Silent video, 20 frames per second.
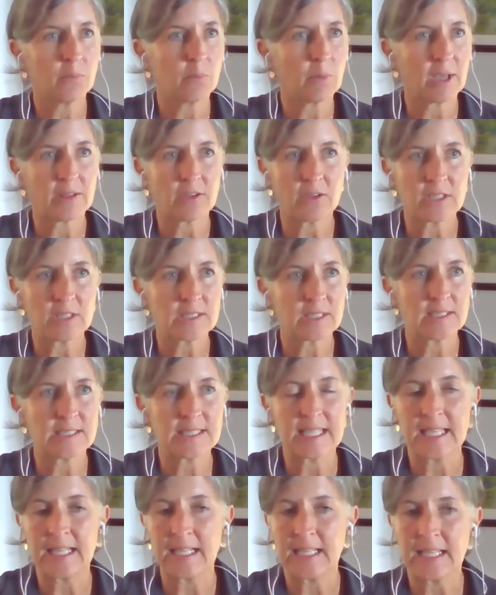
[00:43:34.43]
whether it's a
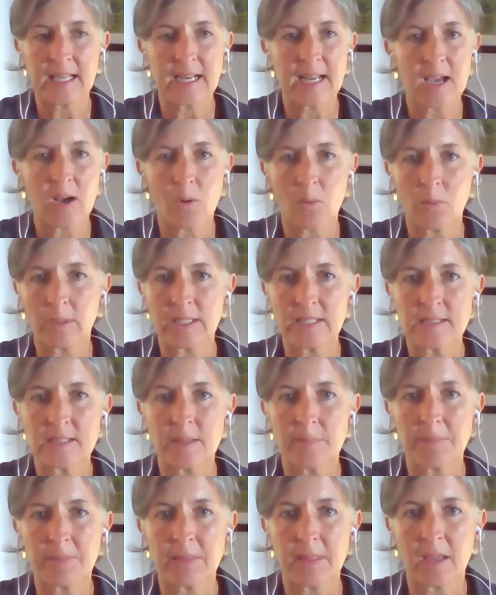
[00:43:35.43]
daily and hourly
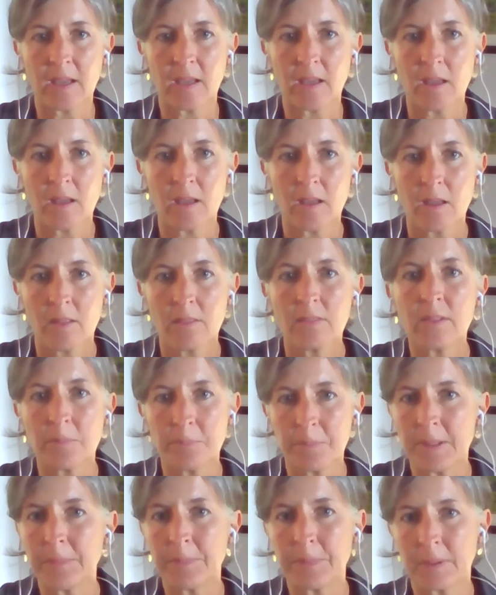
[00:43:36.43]
something that
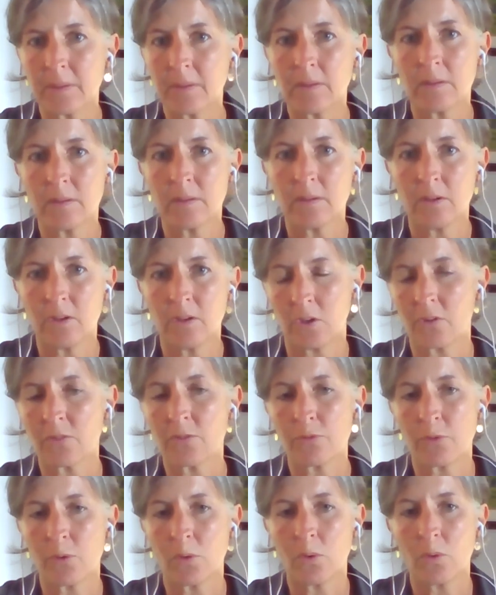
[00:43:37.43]
people look
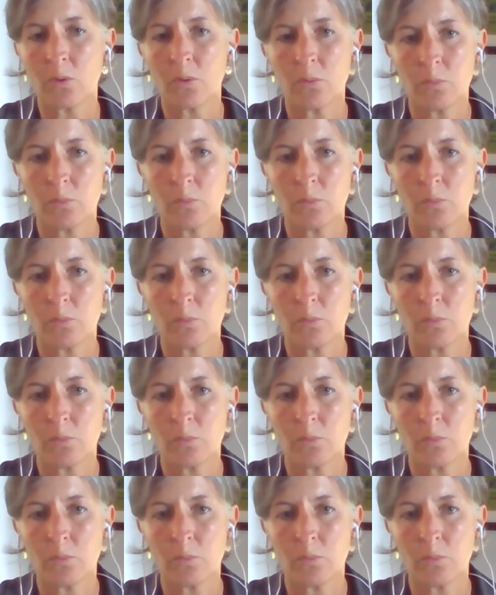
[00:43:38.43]
for.